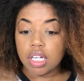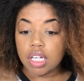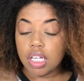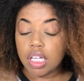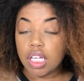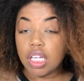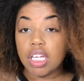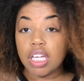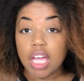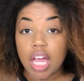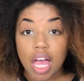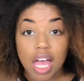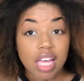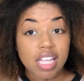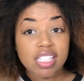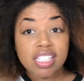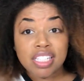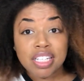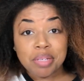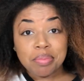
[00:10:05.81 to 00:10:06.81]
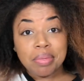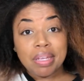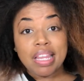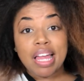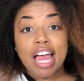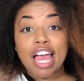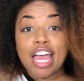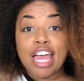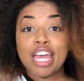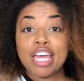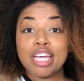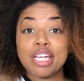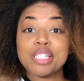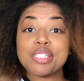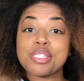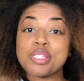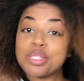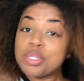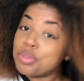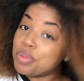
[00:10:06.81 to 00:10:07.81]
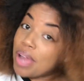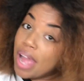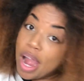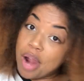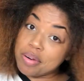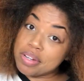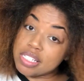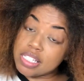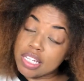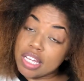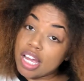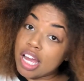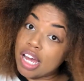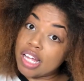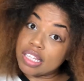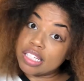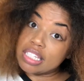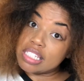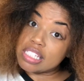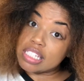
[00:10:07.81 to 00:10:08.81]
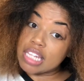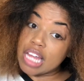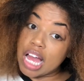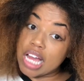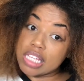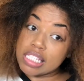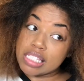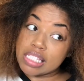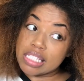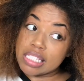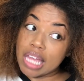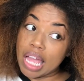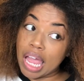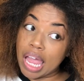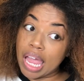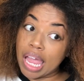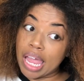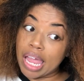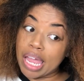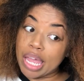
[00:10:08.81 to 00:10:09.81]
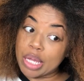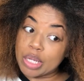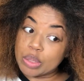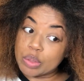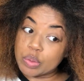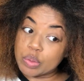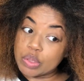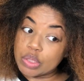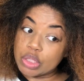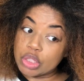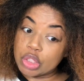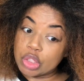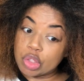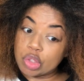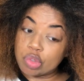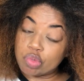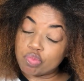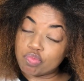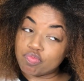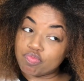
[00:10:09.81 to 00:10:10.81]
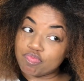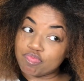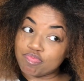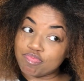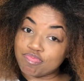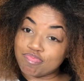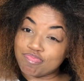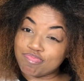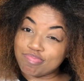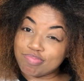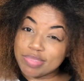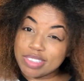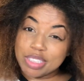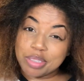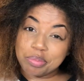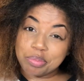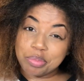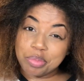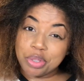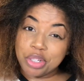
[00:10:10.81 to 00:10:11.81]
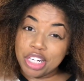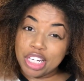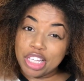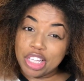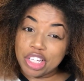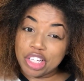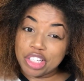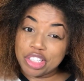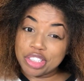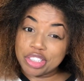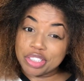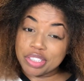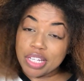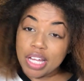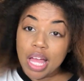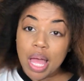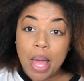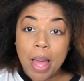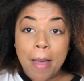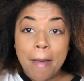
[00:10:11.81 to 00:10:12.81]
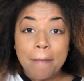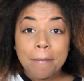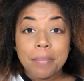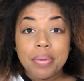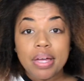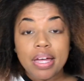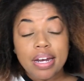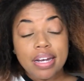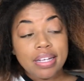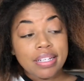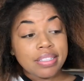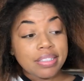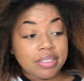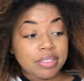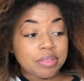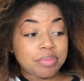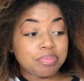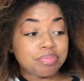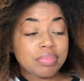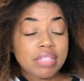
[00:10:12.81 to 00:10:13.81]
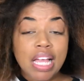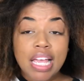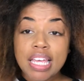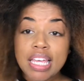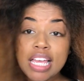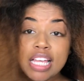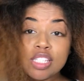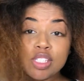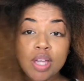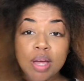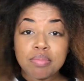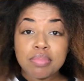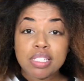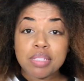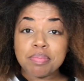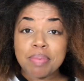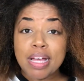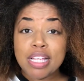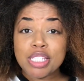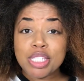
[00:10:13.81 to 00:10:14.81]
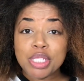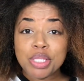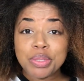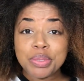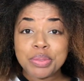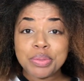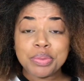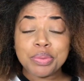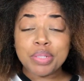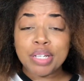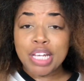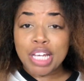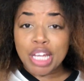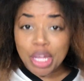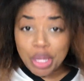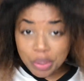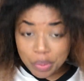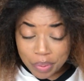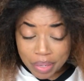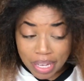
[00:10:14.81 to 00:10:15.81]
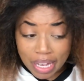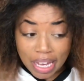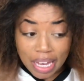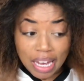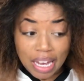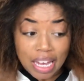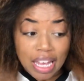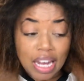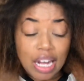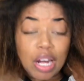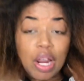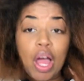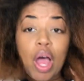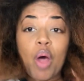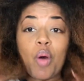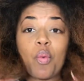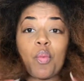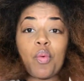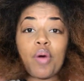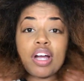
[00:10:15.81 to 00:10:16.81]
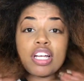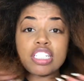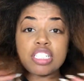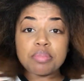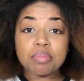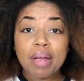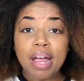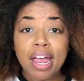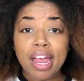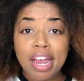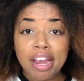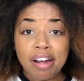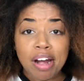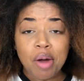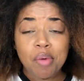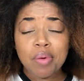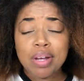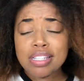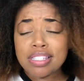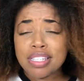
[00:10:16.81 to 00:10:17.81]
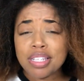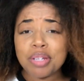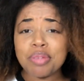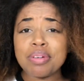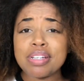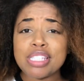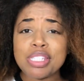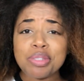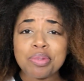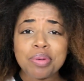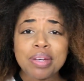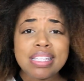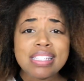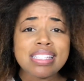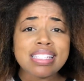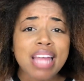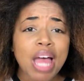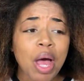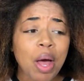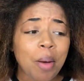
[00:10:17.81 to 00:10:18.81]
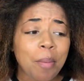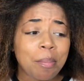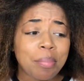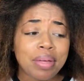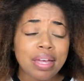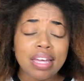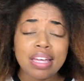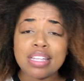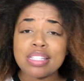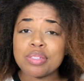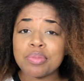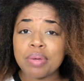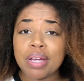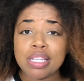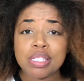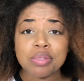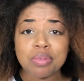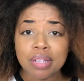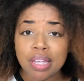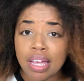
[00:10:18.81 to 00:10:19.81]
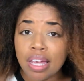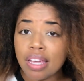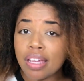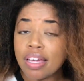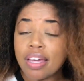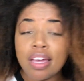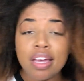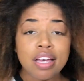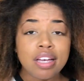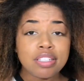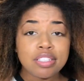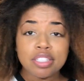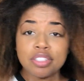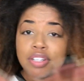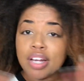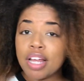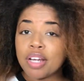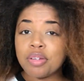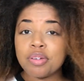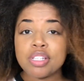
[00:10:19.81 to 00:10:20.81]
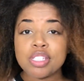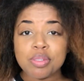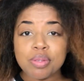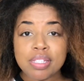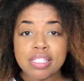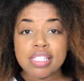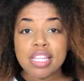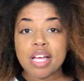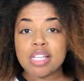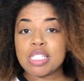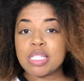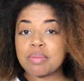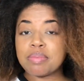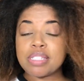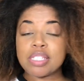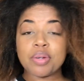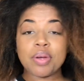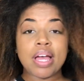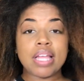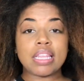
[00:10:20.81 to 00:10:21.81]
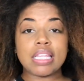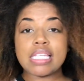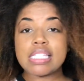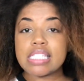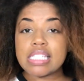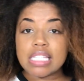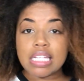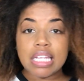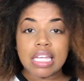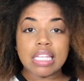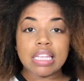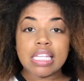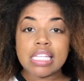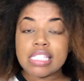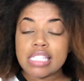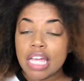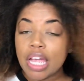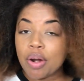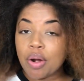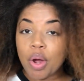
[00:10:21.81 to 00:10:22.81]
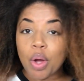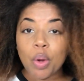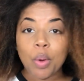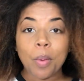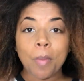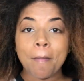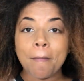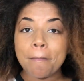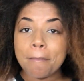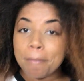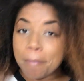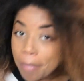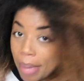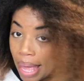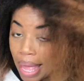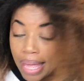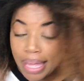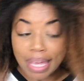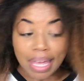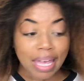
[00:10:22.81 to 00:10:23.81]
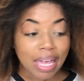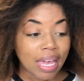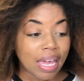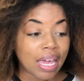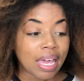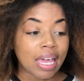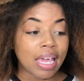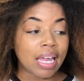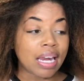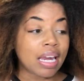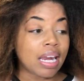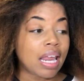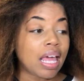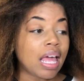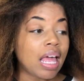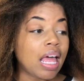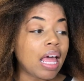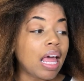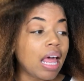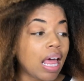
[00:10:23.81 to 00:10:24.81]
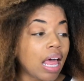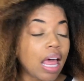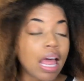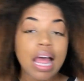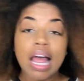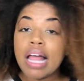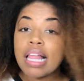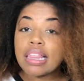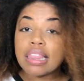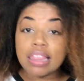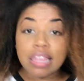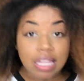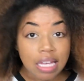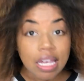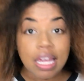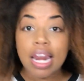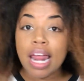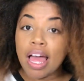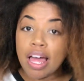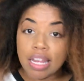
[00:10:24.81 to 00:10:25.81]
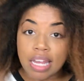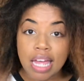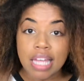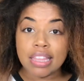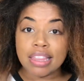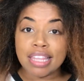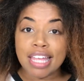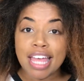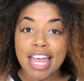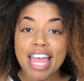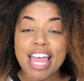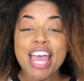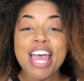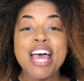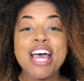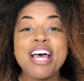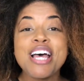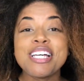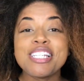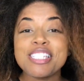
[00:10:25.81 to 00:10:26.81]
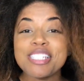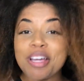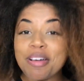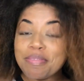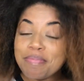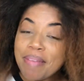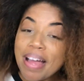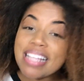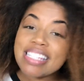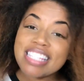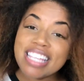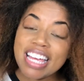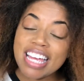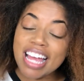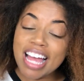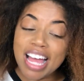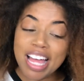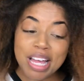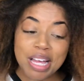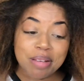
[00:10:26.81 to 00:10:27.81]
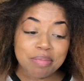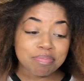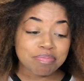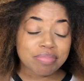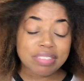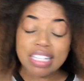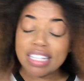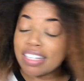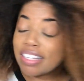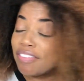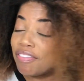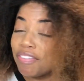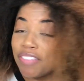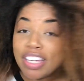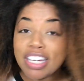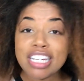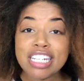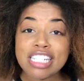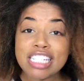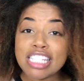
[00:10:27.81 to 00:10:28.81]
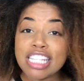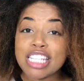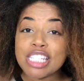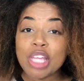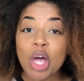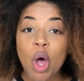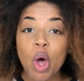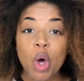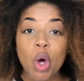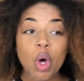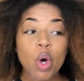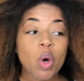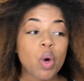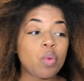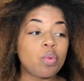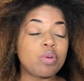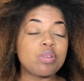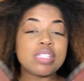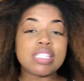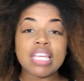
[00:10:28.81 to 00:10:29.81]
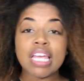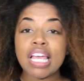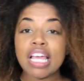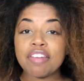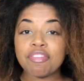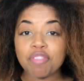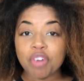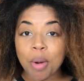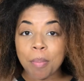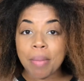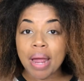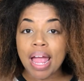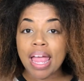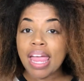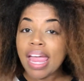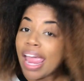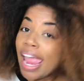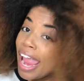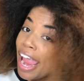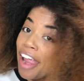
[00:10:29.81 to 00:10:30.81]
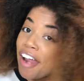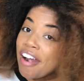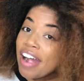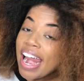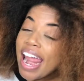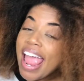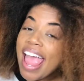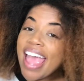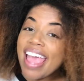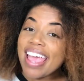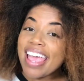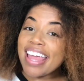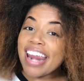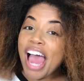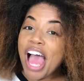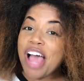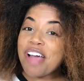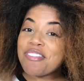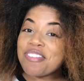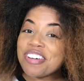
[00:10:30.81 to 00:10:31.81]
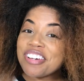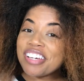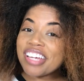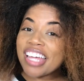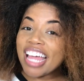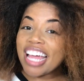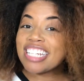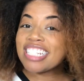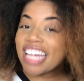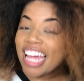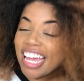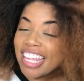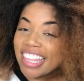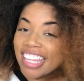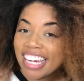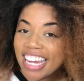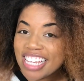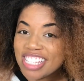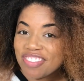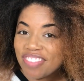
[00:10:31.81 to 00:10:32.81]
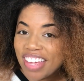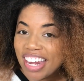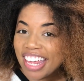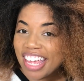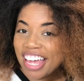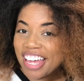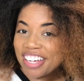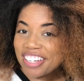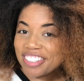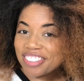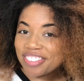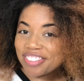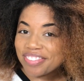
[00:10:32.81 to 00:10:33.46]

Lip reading: Yeah, it took me like 2 hours to get all these locks out. Pretty long. But yeah, so I'm just about to go and wash my hair. I wanted to do a twist out, but it's way too late to try to do a twist out, so I'm just gonna have to slick this hair on back and thug it out like that. So I'm about to finish this whole routine for my hair, and I will catch y'all in the next video.